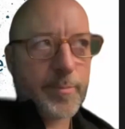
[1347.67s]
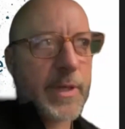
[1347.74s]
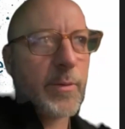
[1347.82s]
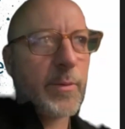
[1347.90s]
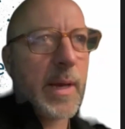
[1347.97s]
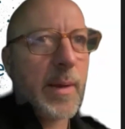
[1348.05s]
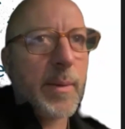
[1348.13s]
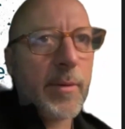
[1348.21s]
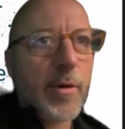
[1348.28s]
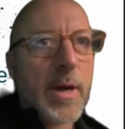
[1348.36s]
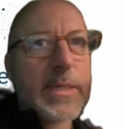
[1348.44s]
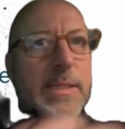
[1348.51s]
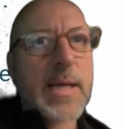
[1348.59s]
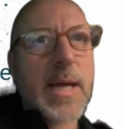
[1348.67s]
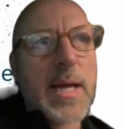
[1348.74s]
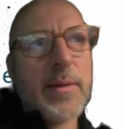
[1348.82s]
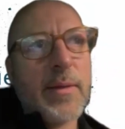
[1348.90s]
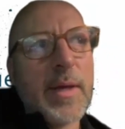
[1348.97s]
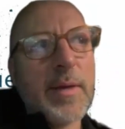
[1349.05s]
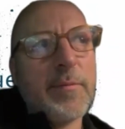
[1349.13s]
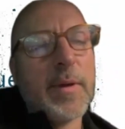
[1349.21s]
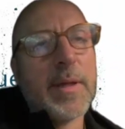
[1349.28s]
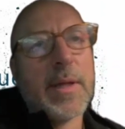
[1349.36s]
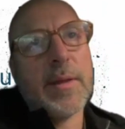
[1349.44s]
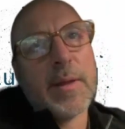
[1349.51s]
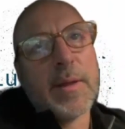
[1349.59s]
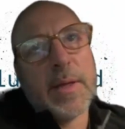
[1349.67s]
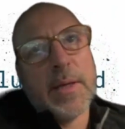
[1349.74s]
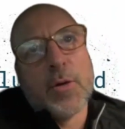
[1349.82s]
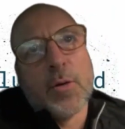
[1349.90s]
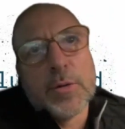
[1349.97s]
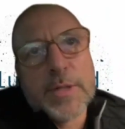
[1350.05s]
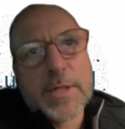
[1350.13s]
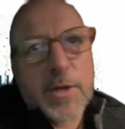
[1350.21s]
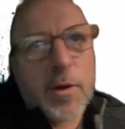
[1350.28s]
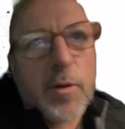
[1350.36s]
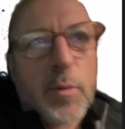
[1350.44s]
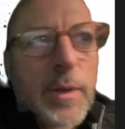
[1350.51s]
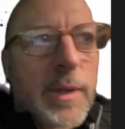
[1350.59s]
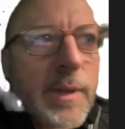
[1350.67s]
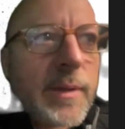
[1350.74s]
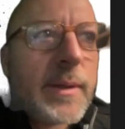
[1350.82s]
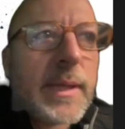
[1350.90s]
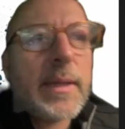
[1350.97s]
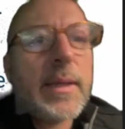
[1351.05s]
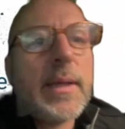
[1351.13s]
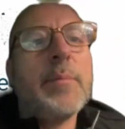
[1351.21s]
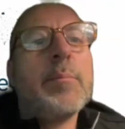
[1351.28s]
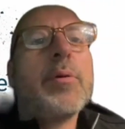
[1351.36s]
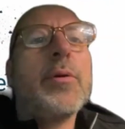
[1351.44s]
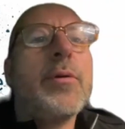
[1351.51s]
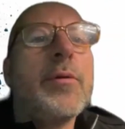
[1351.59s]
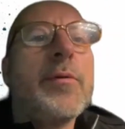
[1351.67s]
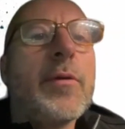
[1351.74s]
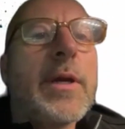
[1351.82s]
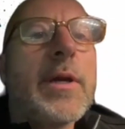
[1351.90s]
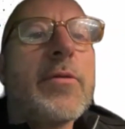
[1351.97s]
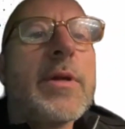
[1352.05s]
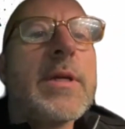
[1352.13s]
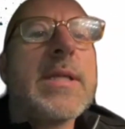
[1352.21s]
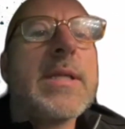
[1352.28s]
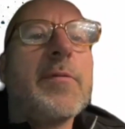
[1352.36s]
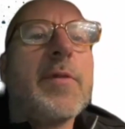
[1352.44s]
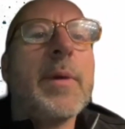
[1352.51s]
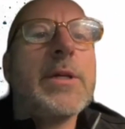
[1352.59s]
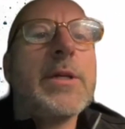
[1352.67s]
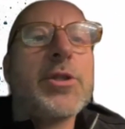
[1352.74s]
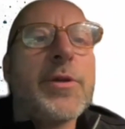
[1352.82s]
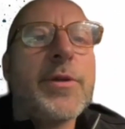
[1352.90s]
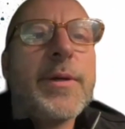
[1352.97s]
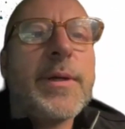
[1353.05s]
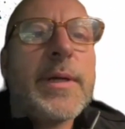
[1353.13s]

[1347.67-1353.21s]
So am I right in saying that the cortisol will improve or increase inflammation?